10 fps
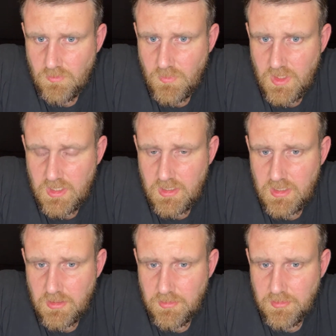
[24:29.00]

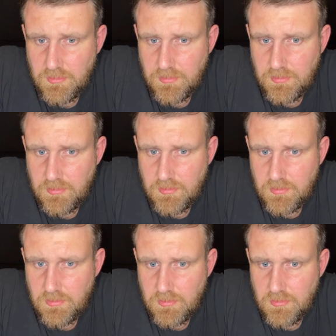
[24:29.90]
then
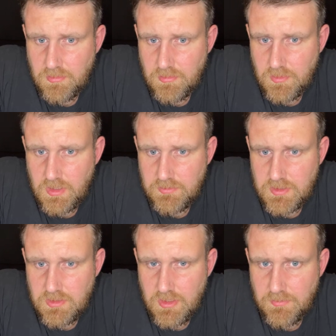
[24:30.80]
we'll leave you
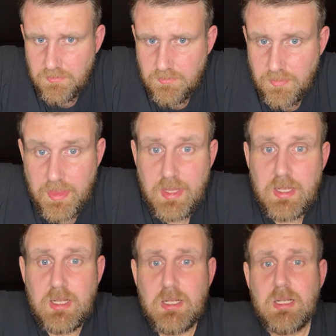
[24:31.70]
to it.
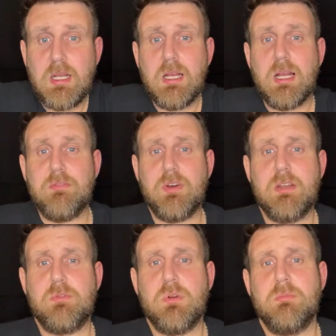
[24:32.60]
Have fun
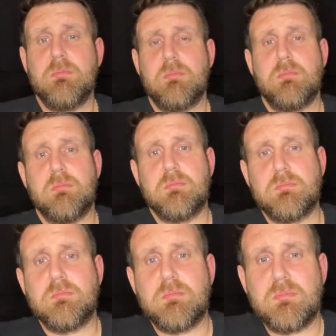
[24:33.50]
everyone,
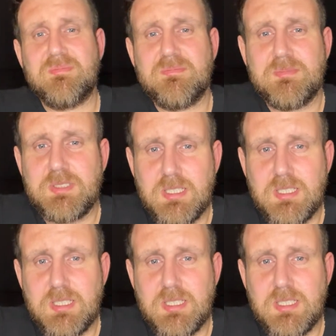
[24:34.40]
see you